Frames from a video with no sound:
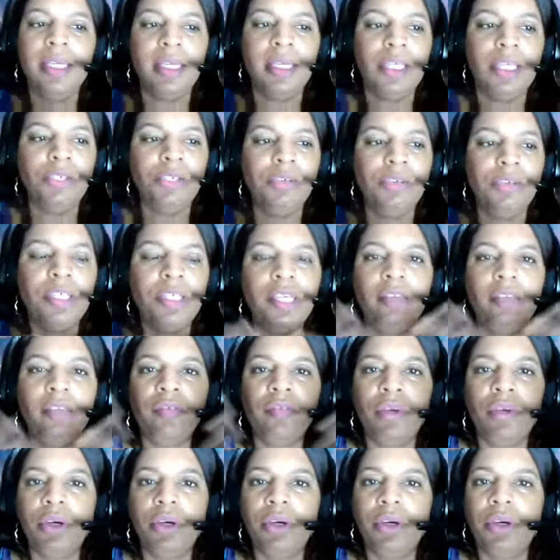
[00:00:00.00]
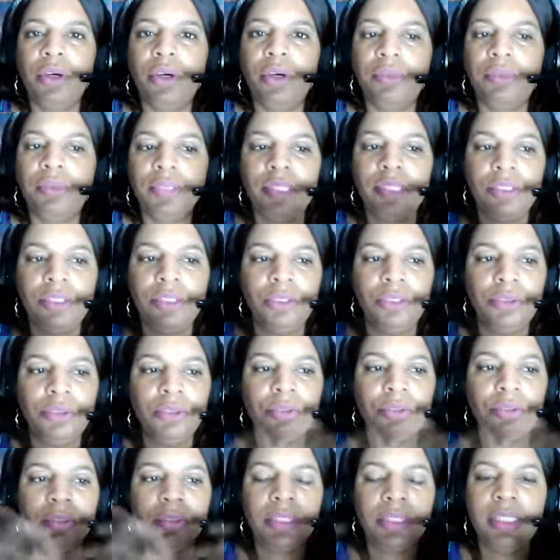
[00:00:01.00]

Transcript: and you get involved and you do